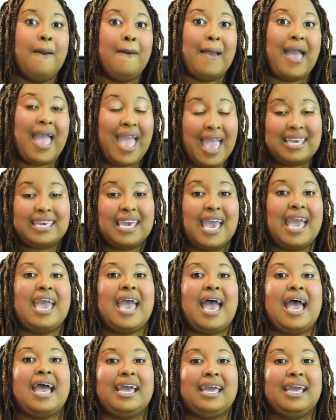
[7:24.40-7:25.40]

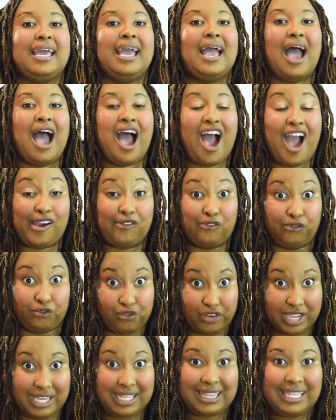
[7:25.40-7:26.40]
AKA, I
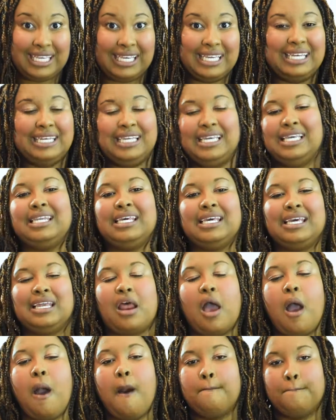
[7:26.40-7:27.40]
really
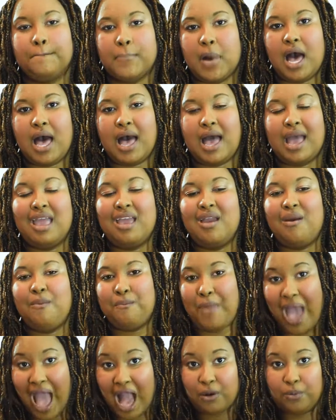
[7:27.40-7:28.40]
needed my
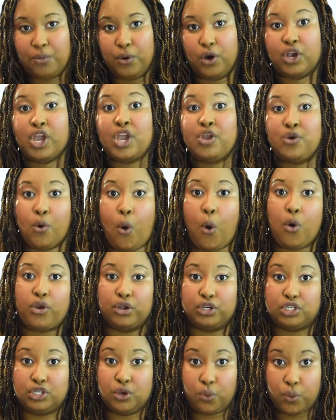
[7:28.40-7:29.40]
MacBook in order
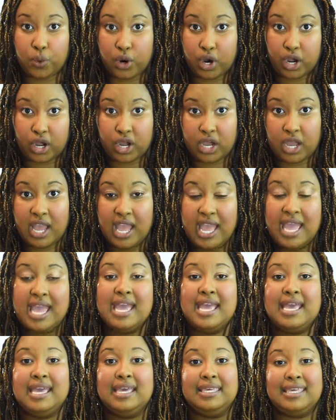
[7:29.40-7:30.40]
to work.
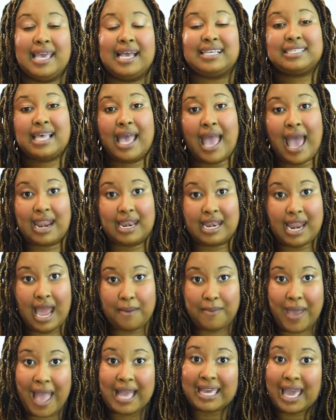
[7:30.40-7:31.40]
Yes, I had an
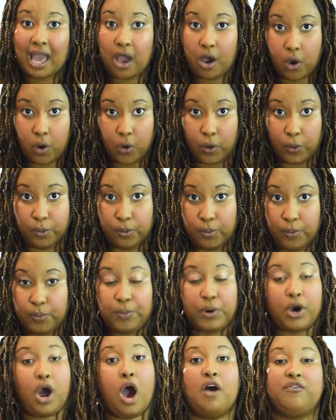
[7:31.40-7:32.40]
iMac at home,
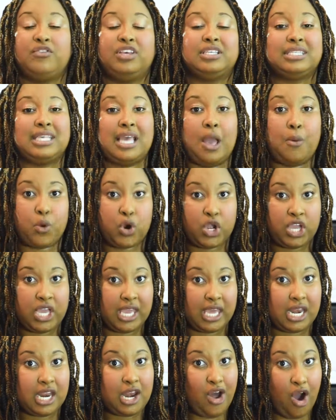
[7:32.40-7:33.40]
but obviously I'm working
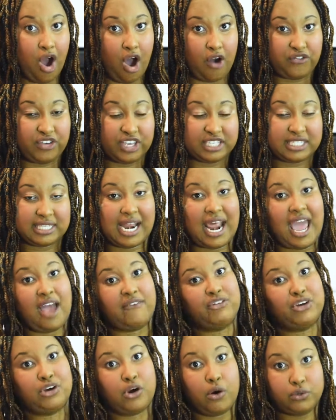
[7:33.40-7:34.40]
in an office that I have
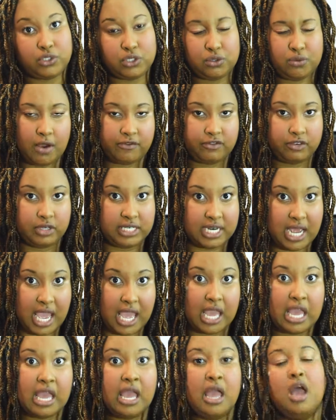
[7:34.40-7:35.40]
to go to every
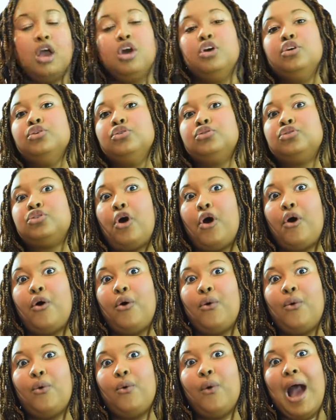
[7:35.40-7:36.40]
day.
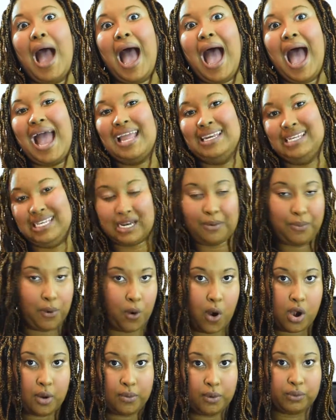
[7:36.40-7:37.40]
So I need a
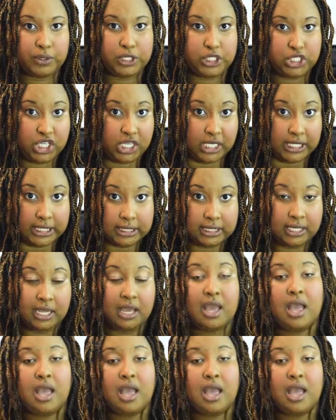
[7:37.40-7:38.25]
portable machine.